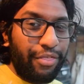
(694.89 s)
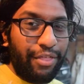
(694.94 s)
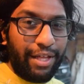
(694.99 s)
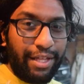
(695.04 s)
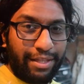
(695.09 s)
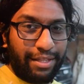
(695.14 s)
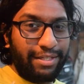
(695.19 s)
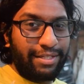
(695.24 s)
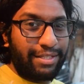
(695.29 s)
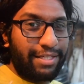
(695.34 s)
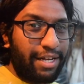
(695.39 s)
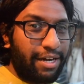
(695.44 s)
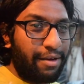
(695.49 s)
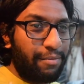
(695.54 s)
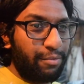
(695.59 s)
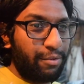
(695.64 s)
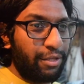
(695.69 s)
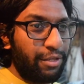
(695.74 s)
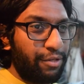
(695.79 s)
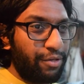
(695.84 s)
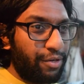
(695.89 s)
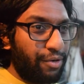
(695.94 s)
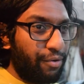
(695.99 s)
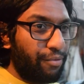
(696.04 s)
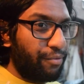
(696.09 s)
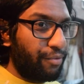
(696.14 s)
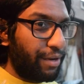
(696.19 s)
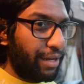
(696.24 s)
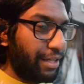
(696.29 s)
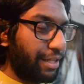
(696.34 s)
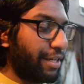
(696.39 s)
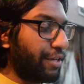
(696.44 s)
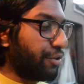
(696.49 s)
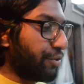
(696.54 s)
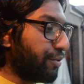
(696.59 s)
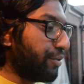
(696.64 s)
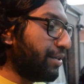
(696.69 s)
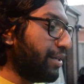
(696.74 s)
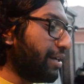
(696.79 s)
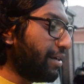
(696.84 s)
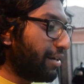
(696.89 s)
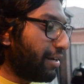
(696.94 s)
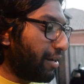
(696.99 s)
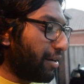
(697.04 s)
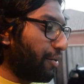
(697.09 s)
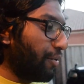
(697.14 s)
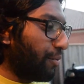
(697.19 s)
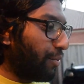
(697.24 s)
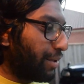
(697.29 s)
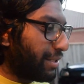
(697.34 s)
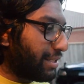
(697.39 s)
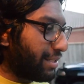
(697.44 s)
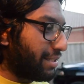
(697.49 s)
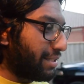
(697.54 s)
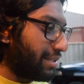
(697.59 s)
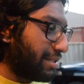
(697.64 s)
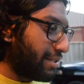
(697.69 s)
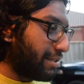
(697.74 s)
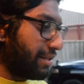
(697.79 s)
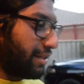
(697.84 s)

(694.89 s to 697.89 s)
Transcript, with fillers: think this setup will look really good once